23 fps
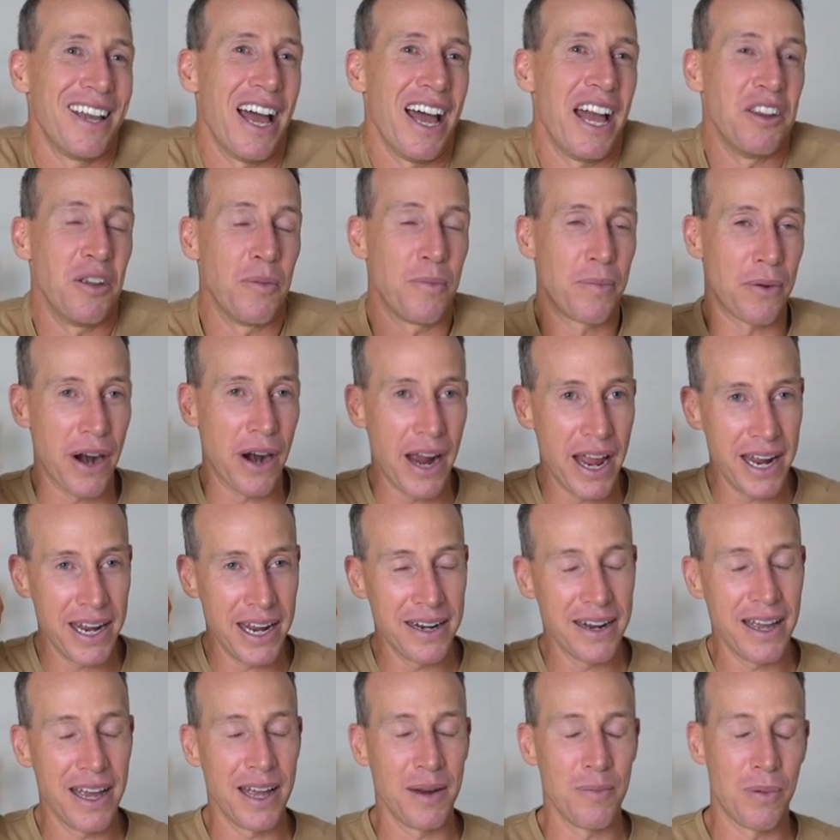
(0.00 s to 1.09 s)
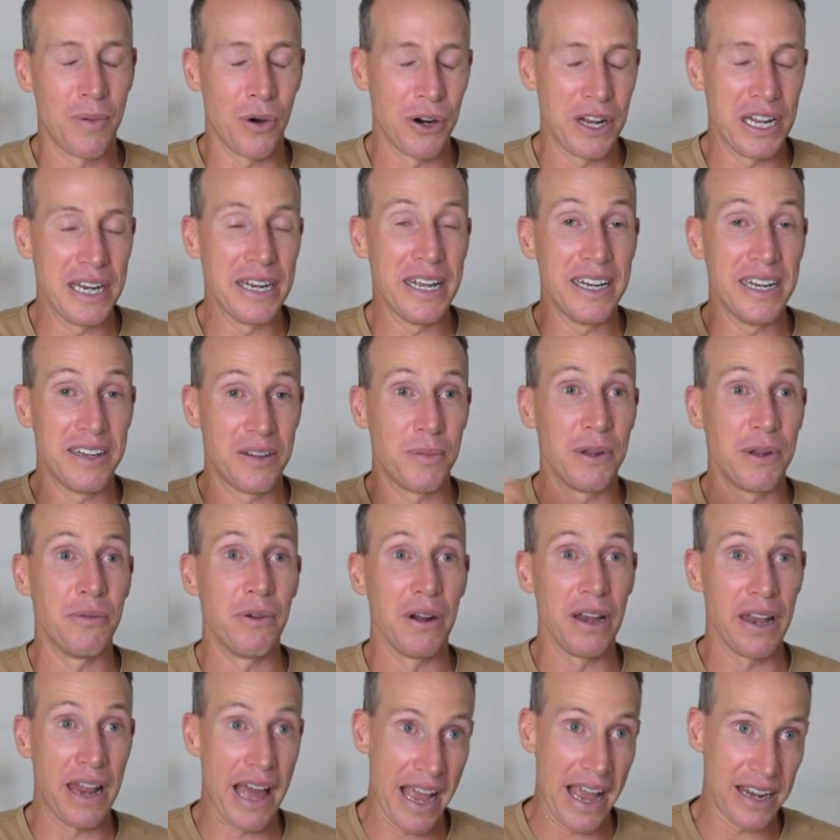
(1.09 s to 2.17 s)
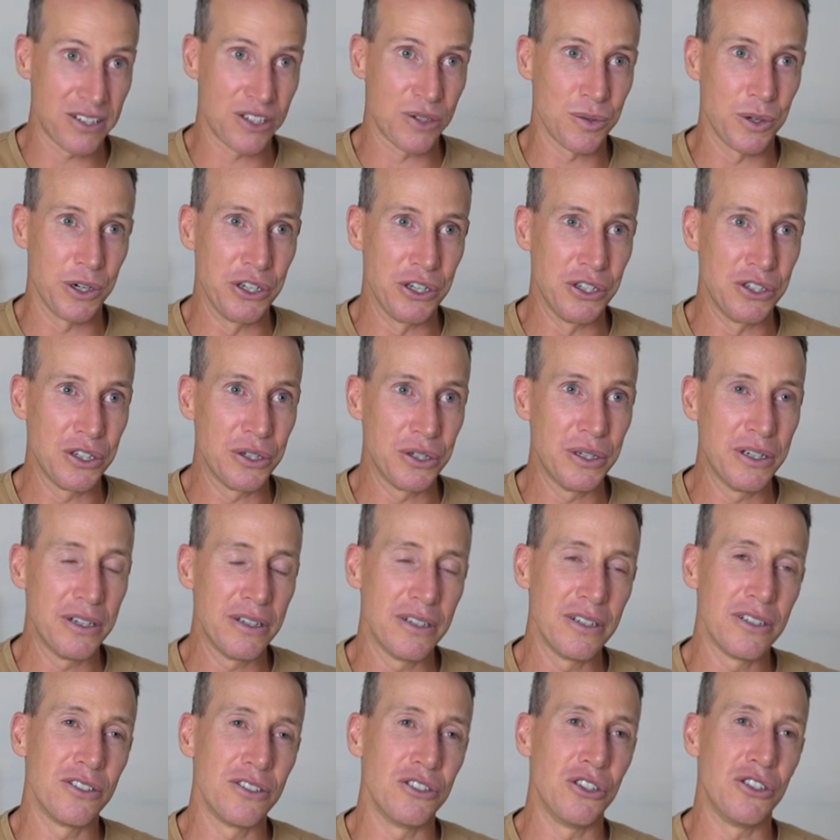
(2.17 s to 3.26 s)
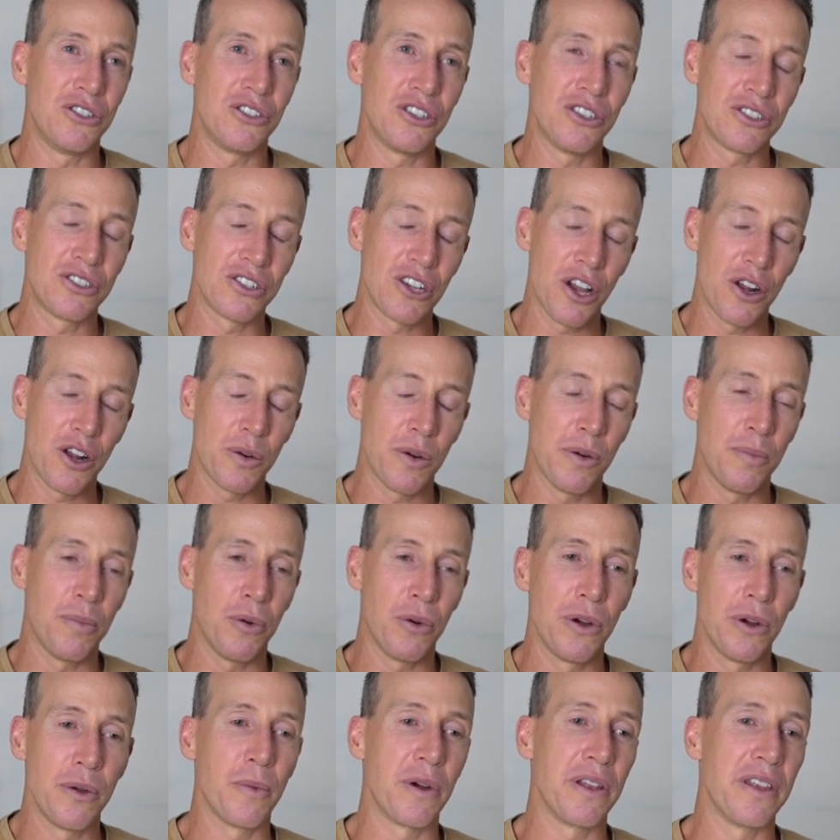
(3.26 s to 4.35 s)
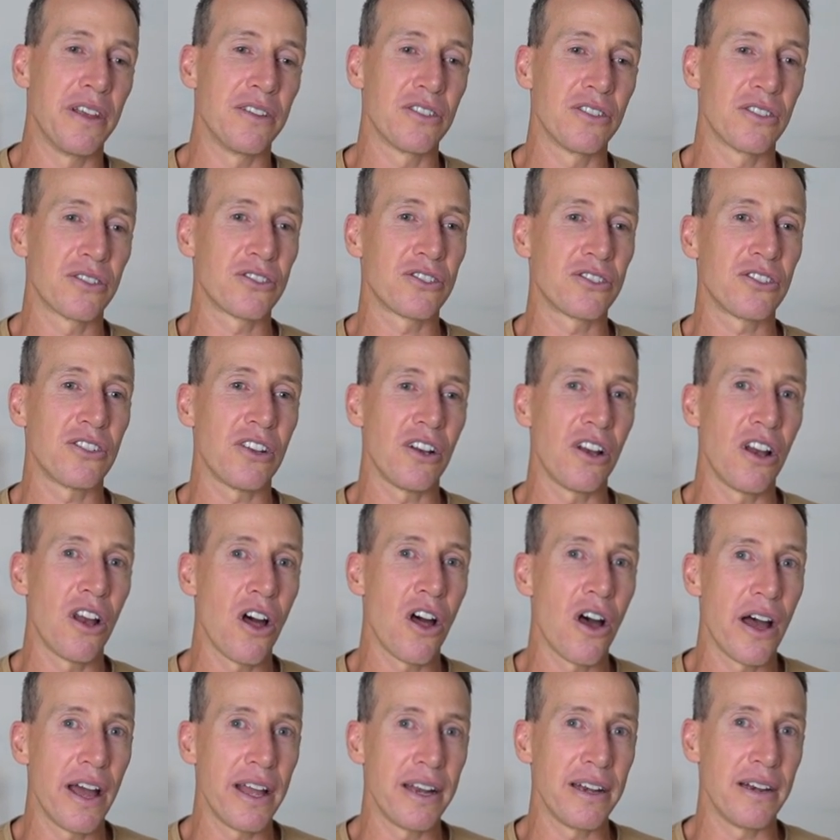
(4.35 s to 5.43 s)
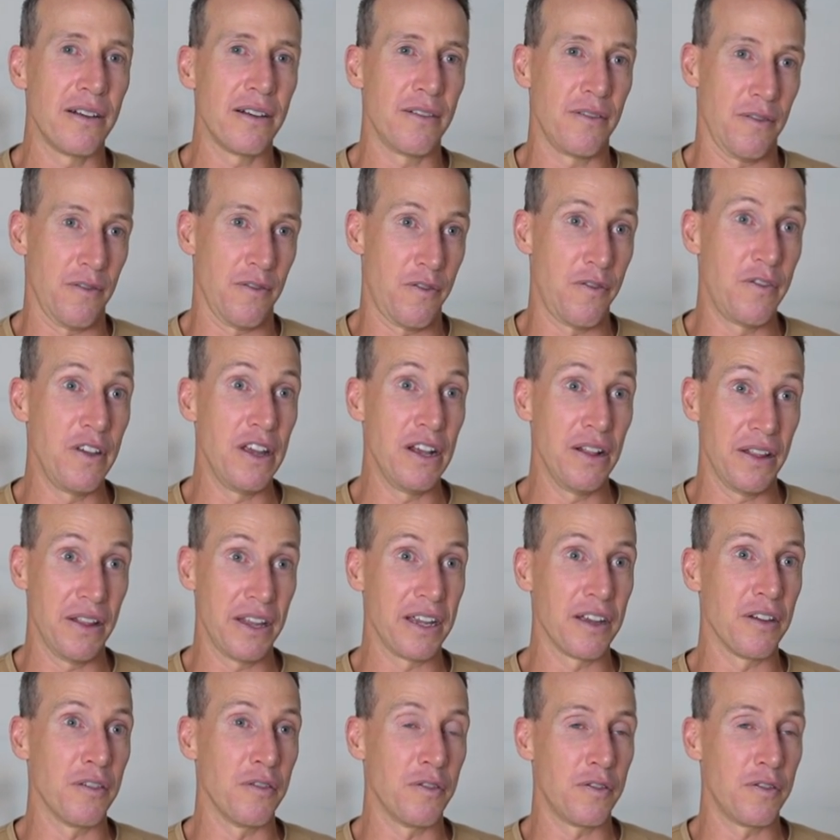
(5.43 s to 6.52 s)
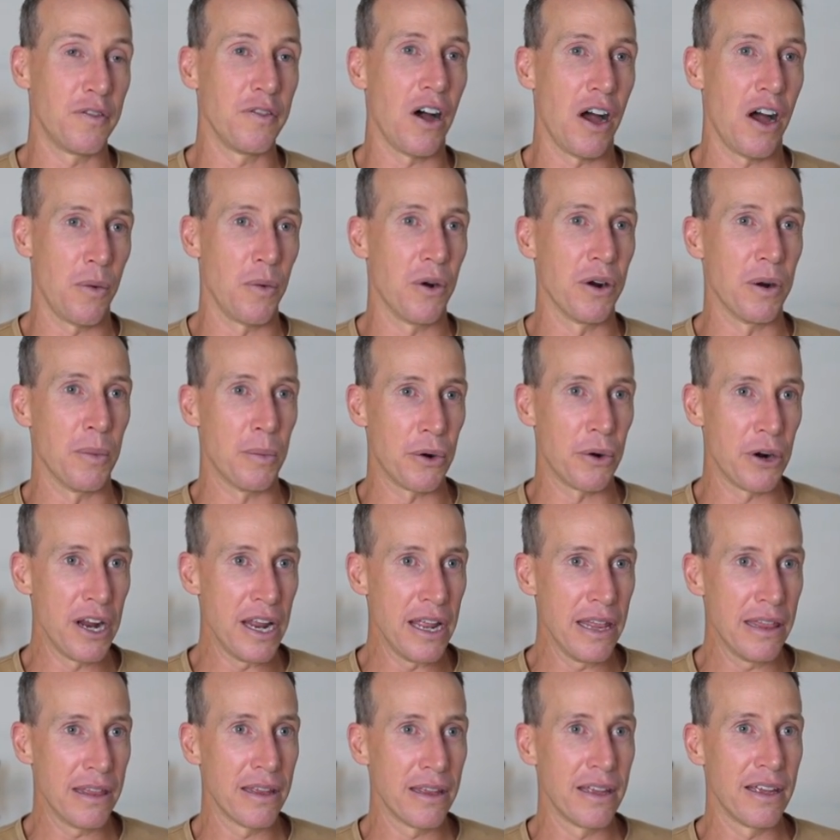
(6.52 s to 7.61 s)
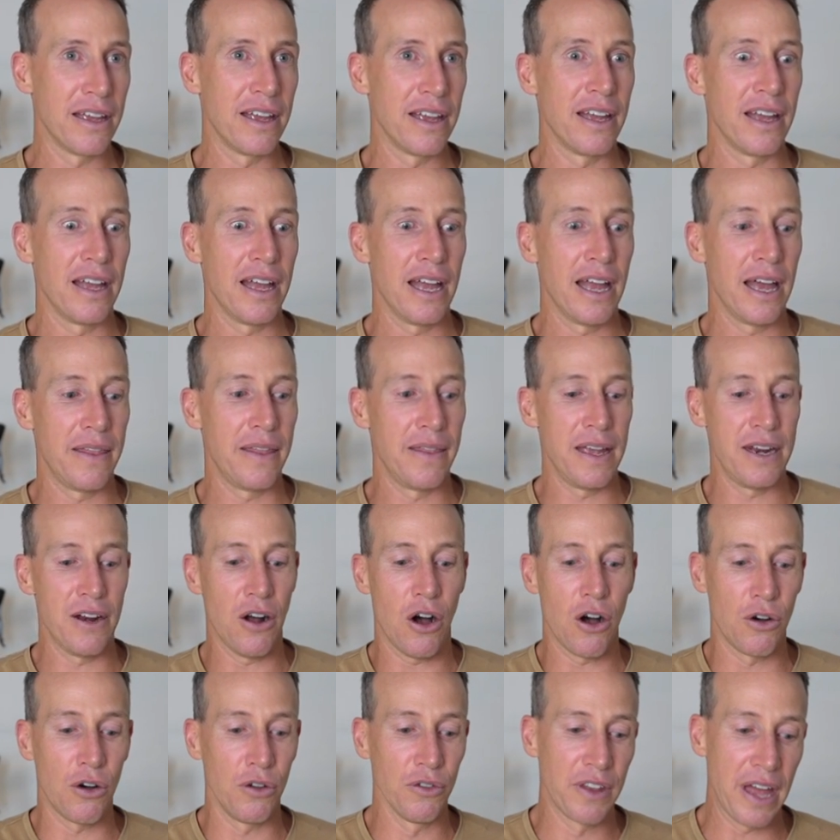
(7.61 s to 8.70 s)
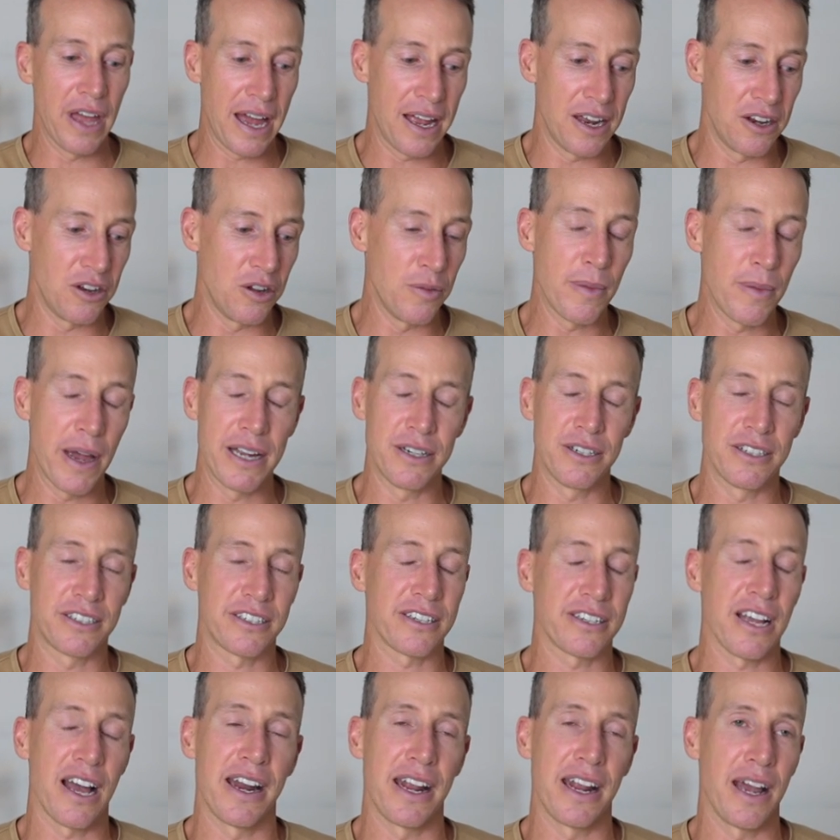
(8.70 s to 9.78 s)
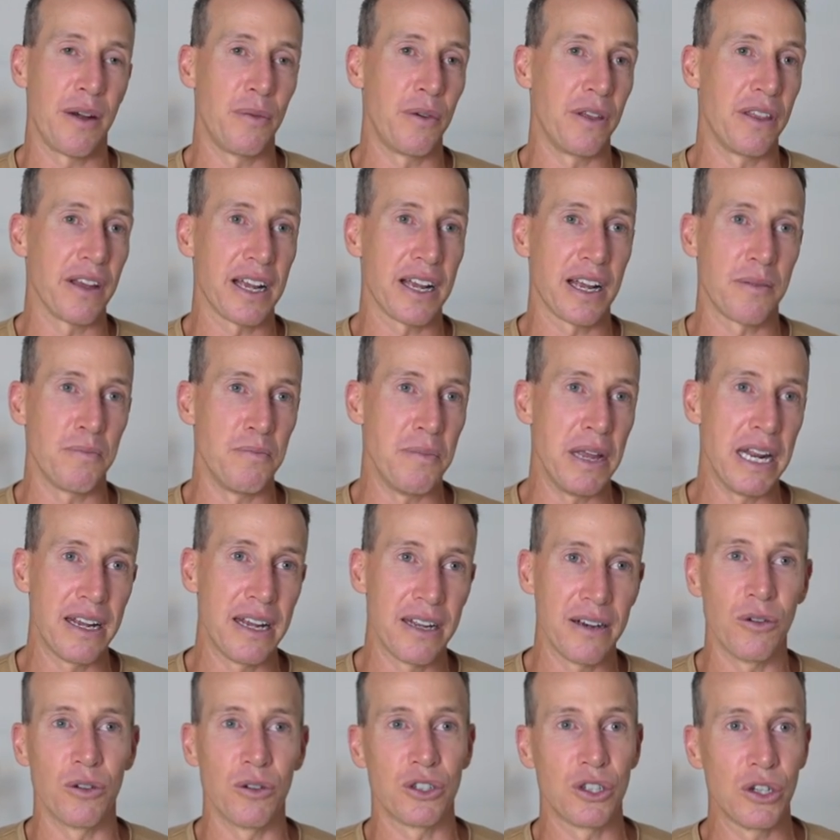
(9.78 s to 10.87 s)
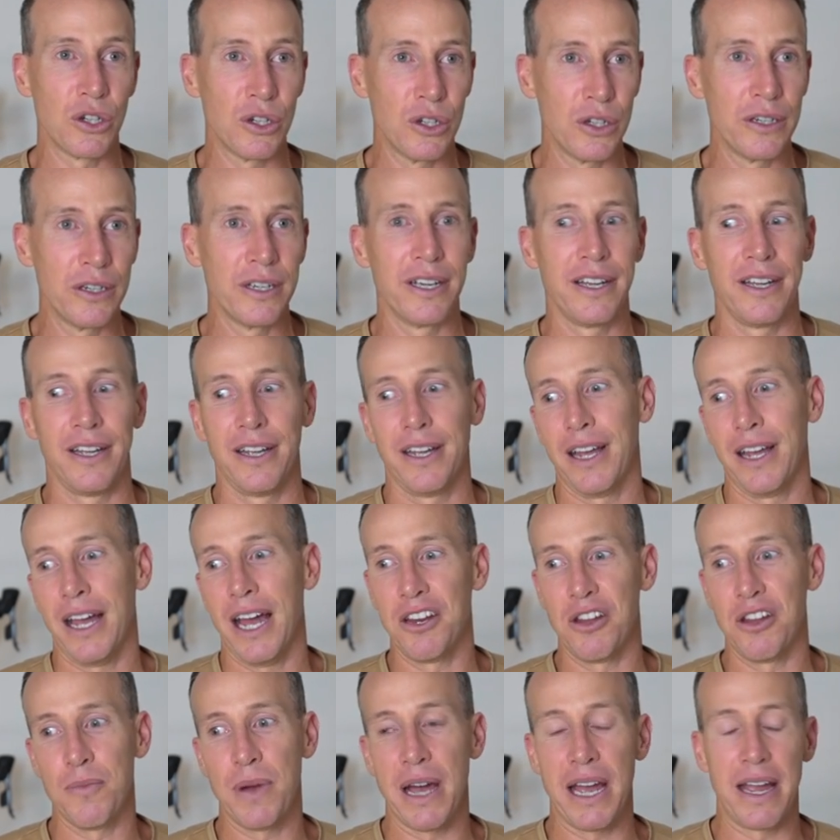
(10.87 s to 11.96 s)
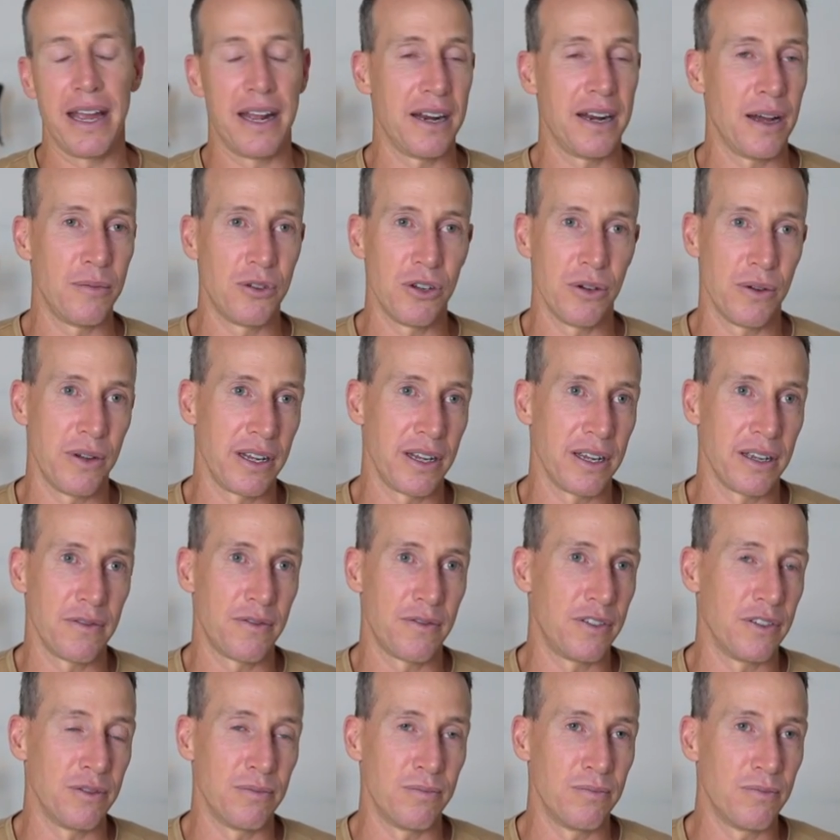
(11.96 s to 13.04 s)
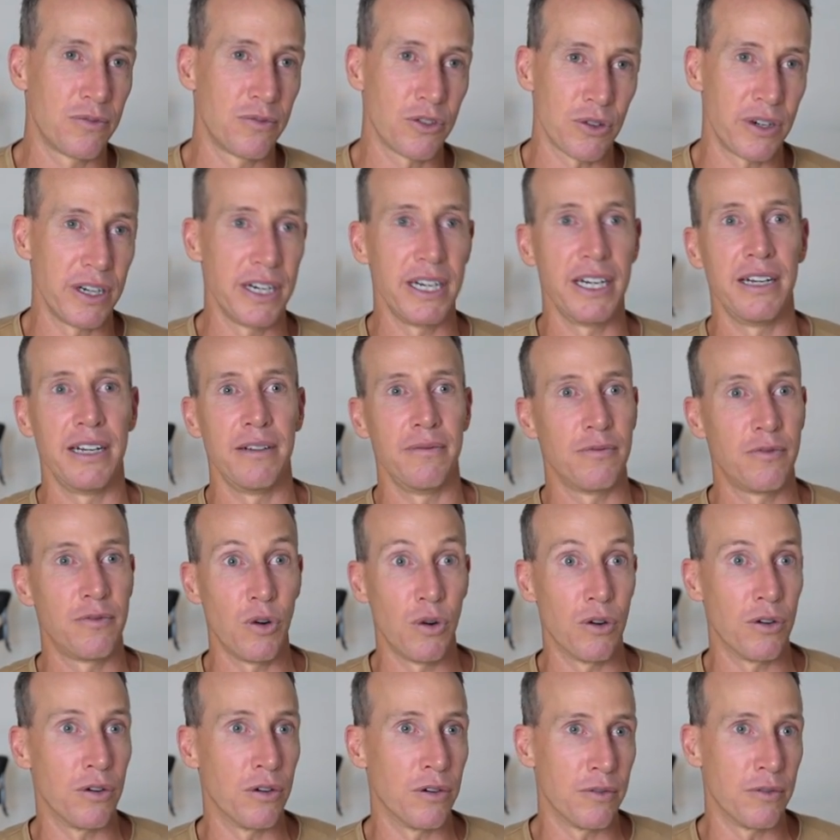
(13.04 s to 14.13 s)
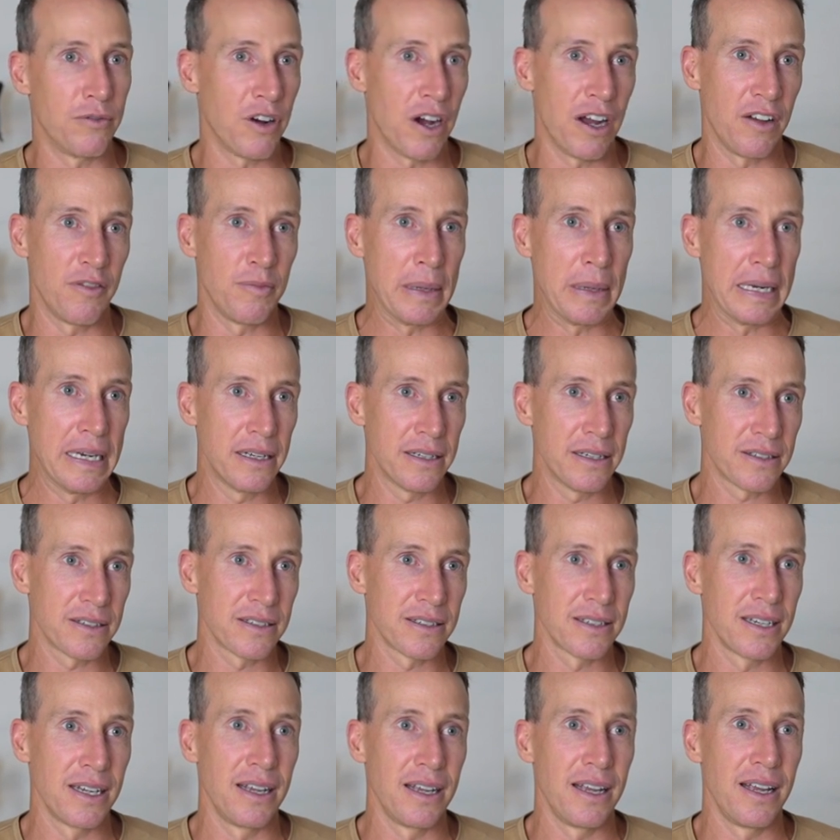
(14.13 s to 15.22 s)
And your brain and body need to be relaxed while you do it. Okay. You just go to a point where there's a slight feeling of, I want to breathe, and then hold that. And you may just start out with a minute or two, and you may end up doing it for 3, 4, 5 minutes.